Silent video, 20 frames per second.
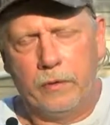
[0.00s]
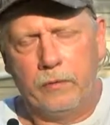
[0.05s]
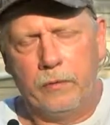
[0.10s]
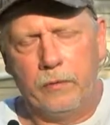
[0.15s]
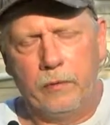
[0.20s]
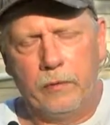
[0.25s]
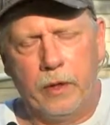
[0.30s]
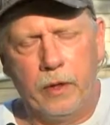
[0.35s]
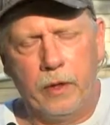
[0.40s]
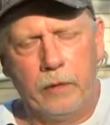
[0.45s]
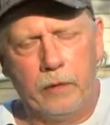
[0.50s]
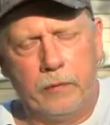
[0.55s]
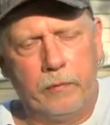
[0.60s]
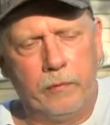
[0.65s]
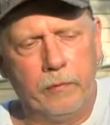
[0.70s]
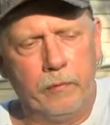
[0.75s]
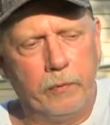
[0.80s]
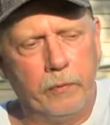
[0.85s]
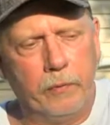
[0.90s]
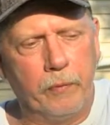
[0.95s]
We thank
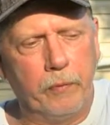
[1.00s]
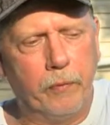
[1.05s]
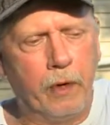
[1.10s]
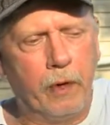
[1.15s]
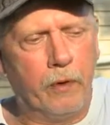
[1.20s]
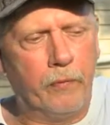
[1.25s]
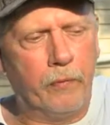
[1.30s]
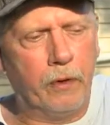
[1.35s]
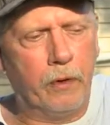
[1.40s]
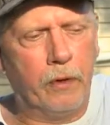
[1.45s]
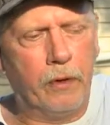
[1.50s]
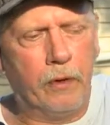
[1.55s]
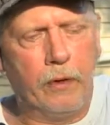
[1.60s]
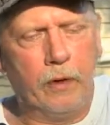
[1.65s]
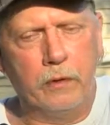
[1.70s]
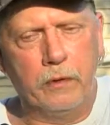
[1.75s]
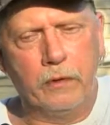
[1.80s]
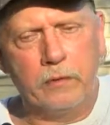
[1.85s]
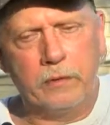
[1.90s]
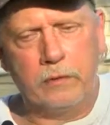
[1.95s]
them from the bottom of our
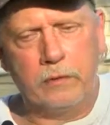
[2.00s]
hearts.